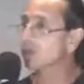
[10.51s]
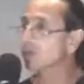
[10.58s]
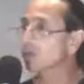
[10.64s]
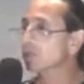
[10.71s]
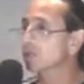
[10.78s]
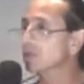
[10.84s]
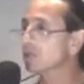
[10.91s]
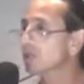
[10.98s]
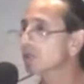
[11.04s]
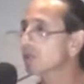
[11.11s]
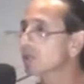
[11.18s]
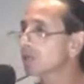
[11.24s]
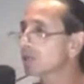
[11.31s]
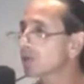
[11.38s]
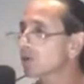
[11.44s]
their
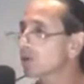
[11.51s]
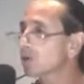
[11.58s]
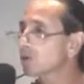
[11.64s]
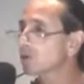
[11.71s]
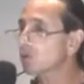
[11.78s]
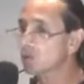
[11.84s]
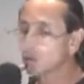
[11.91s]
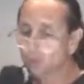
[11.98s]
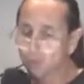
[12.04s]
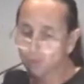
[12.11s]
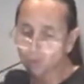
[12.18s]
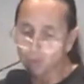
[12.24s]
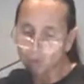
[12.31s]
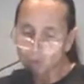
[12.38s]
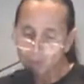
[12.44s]

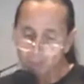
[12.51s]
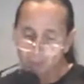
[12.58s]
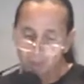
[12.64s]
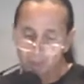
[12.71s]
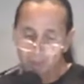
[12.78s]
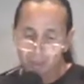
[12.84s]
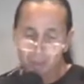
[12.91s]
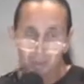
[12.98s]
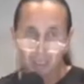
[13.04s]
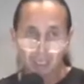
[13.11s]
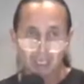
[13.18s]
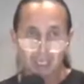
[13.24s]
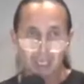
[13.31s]
works.